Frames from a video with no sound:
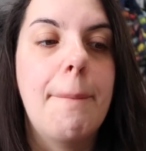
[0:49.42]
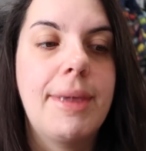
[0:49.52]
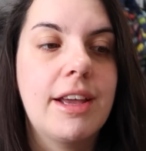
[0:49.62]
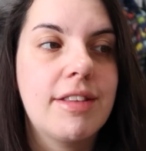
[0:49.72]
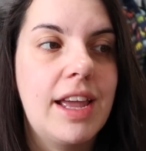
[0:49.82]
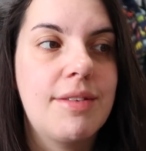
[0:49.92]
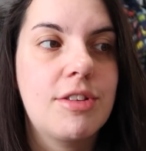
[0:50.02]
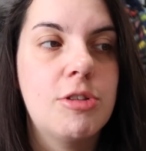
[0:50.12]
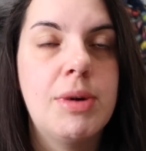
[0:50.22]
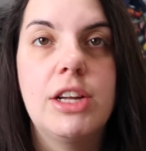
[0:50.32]
Because I have
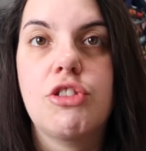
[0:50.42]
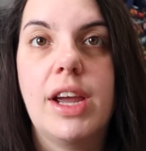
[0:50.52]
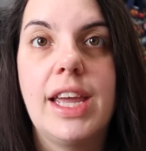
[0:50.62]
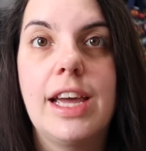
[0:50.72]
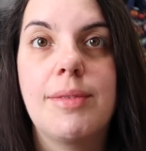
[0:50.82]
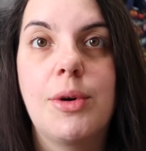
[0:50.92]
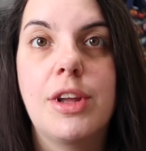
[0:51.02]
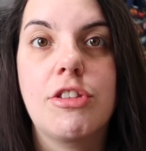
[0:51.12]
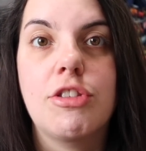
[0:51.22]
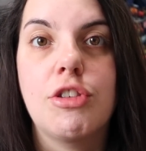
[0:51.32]
so much, I am
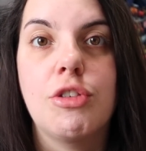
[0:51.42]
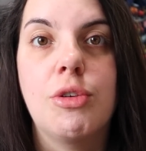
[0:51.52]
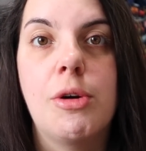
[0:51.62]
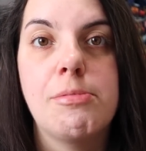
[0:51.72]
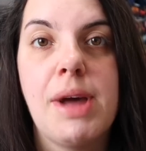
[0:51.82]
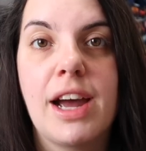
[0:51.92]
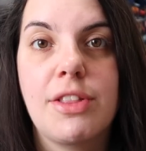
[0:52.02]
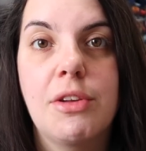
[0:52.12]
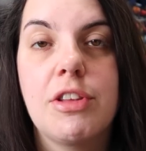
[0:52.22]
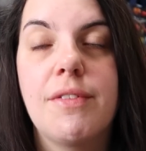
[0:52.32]
going to
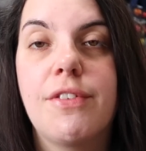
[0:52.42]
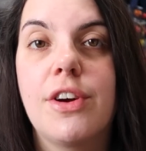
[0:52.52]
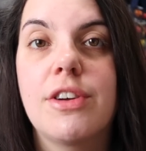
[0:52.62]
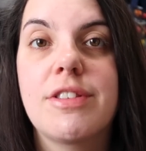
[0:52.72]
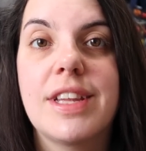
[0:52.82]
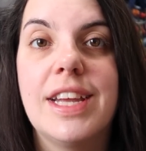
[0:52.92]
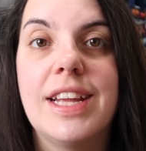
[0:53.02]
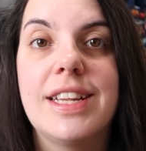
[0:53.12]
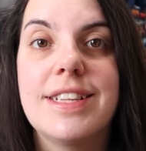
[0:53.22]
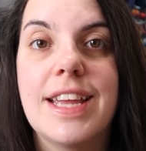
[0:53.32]
pack those up first
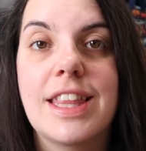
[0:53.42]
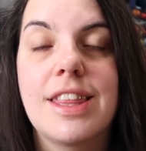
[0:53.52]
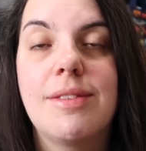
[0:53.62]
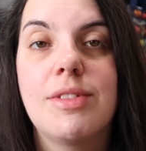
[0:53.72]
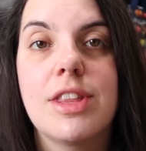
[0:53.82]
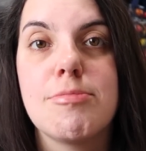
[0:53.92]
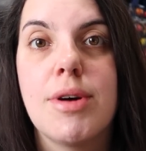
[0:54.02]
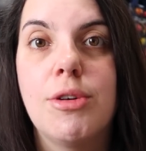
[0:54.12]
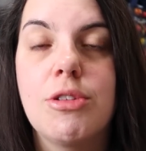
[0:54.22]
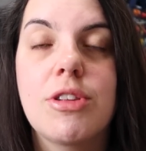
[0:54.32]
and take them to the
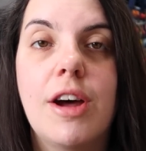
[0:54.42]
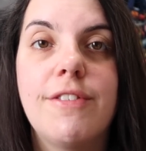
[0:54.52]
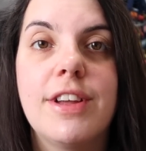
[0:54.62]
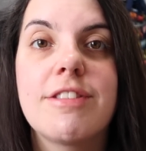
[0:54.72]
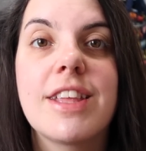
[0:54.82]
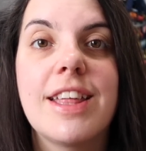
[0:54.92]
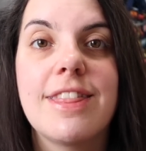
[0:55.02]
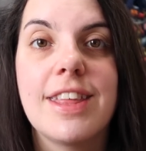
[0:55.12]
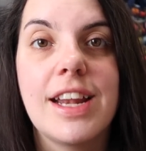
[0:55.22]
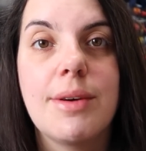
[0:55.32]
post office,
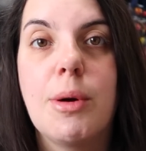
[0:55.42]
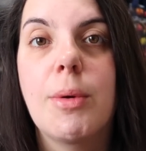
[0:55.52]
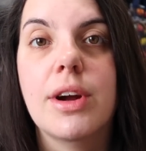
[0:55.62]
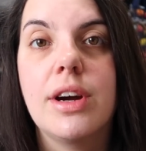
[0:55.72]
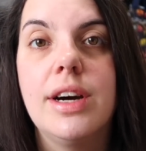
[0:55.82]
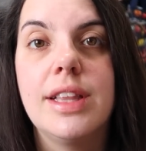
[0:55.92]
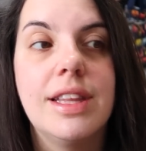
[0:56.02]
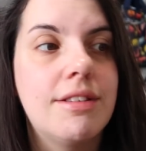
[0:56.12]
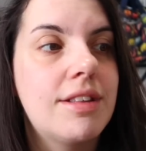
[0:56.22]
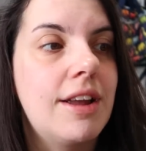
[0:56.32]
and then I will work
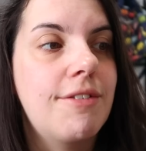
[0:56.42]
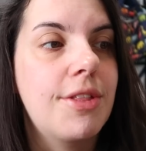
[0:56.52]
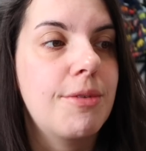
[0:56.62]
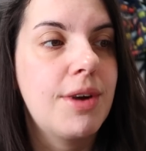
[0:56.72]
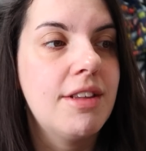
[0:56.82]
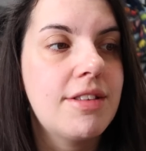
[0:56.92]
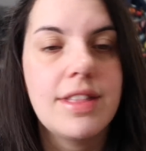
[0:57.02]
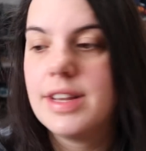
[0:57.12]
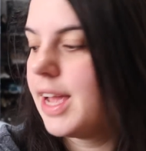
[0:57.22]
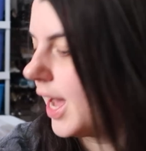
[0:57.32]
on listing for the rest of the